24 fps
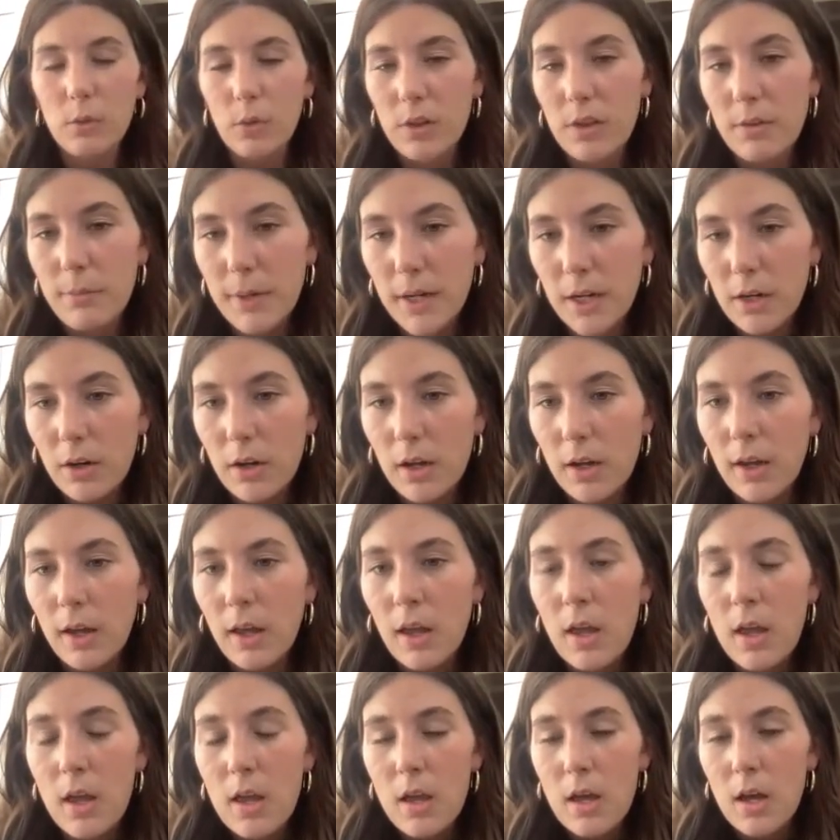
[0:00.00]
North America,
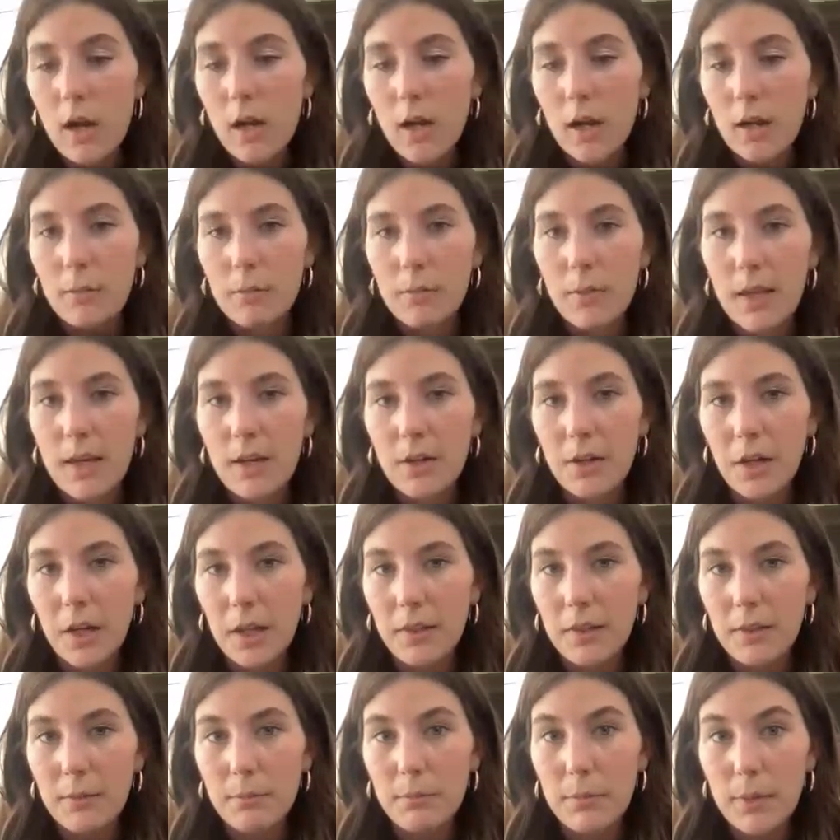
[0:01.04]
they are
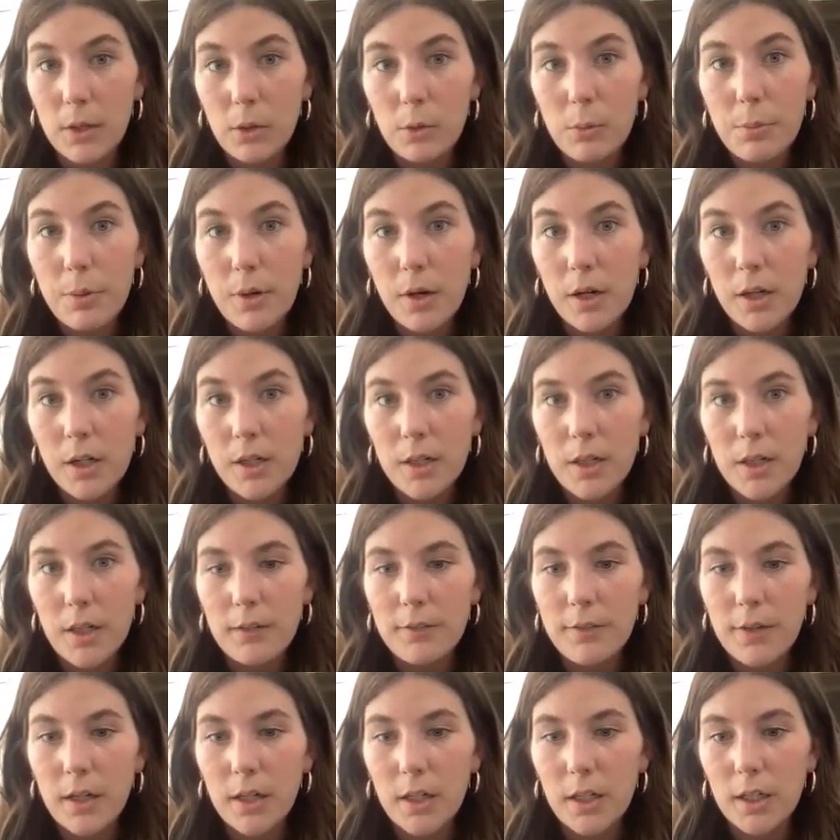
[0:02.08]
in the middle part
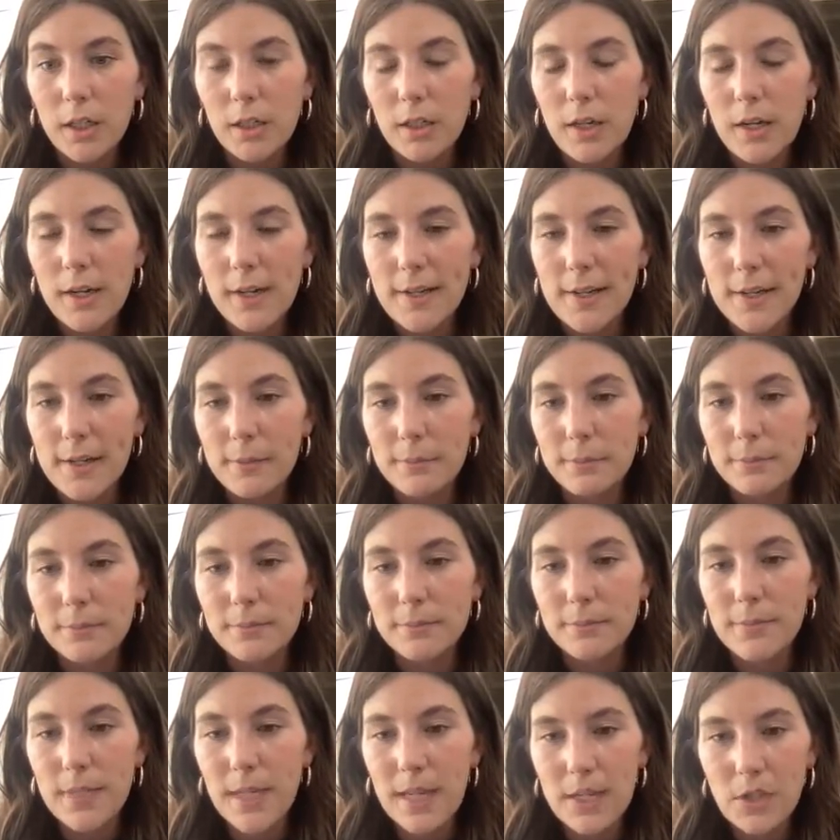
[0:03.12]
of our
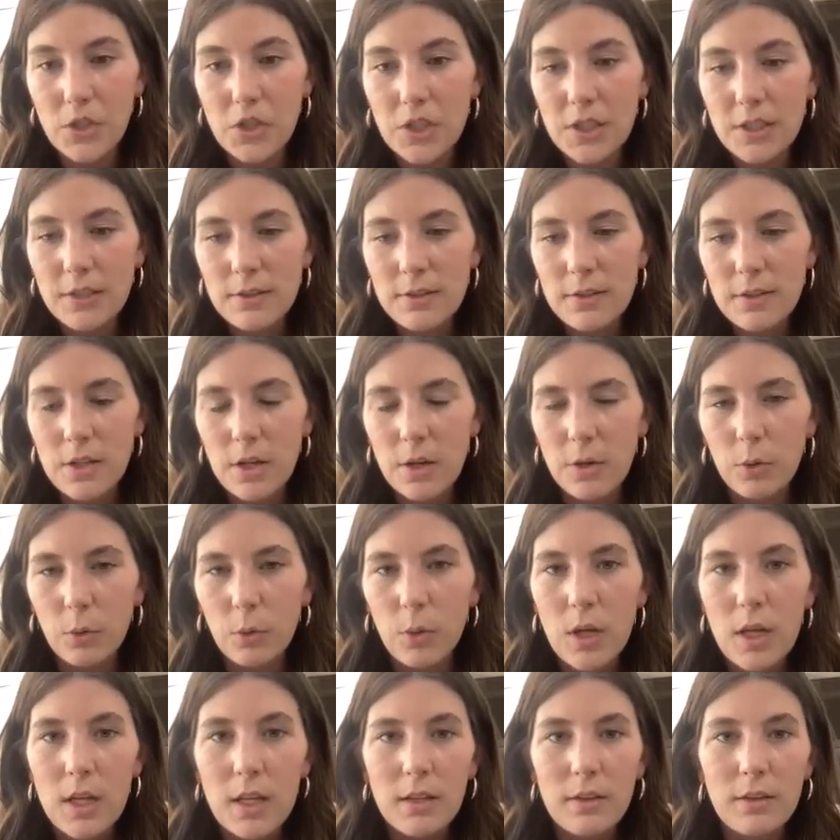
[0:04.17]
nation,
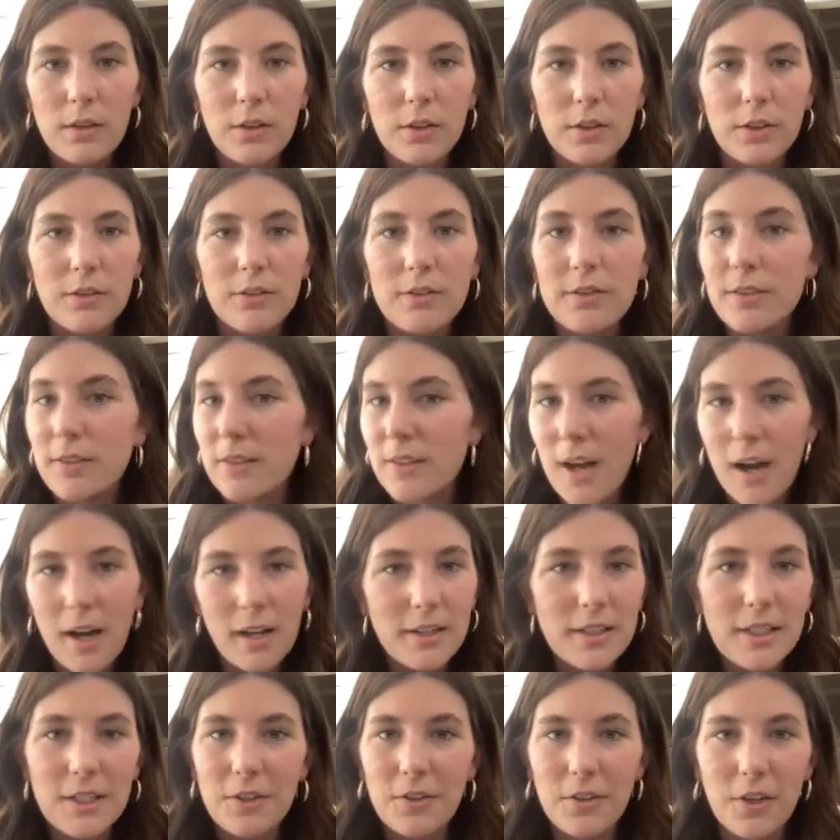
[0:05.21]
so they're
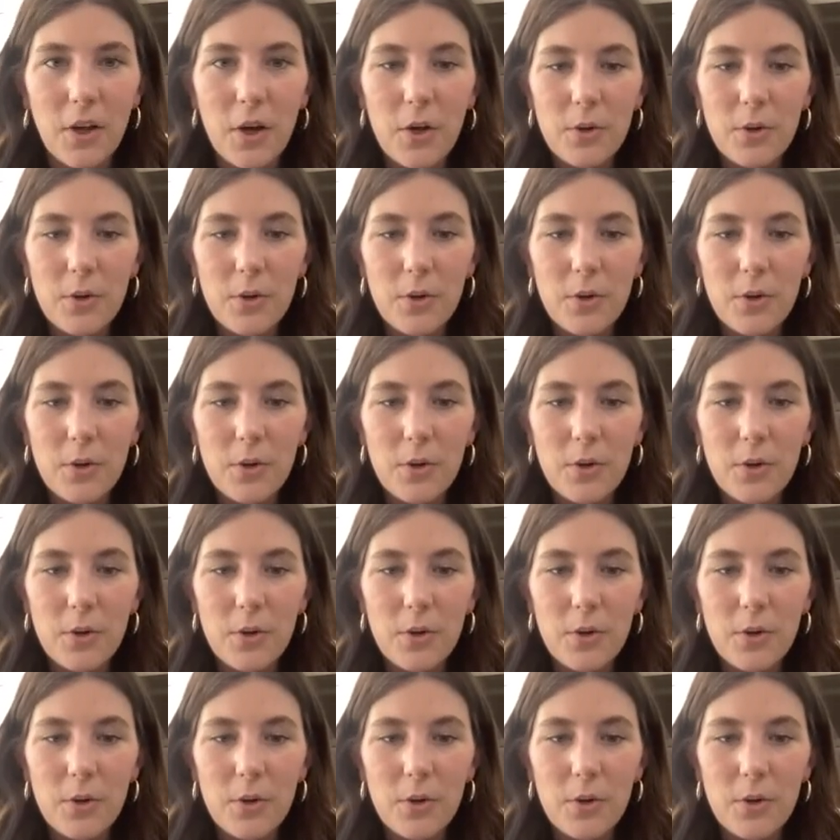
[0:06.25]
not near the